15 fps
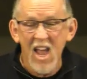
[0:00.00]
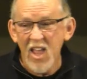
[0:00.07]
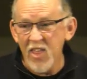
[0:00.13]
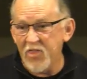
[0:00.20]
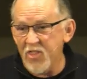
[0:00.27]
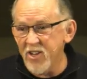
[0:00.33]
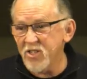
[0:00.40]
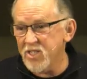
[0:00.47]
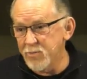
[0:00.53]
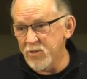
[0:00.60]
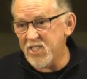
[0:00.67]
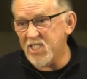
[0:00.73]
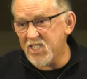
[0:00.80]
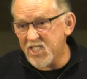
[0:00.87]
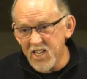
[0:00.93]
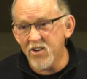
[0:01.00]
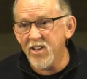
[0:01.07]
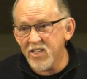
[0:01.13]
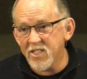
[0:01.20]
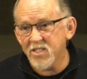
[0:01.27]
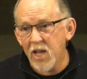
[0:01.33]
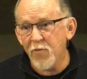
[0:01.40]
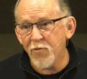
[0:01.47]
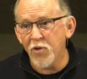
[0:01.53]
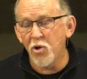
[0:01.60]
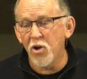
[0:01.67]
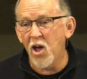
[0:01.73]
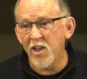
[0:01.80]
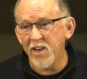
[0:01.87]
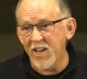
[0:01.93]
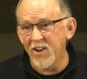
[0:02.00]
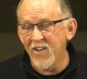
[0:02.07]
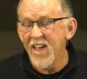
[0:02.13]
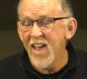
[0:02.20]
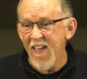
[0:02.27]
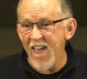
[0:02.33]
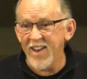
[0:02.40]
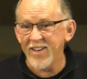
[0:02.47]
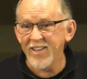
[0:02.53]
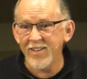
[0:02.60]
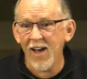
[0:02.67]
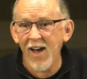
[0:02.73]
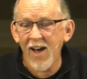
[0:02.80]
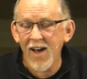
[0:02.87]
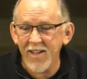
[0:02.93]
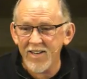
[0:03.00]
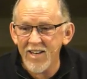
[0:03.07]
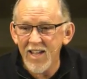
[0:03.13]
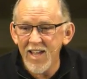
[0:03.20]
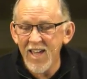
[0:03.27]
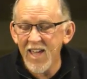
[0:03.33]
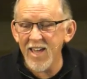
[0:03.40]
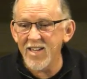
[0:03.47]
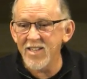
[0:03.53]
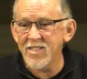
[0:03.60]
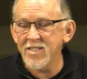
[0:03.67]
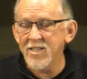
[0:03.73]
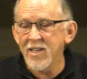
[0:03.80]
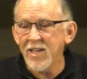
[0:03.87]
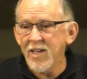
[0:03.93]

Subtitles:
that there's some serious stuff going on here, and God, his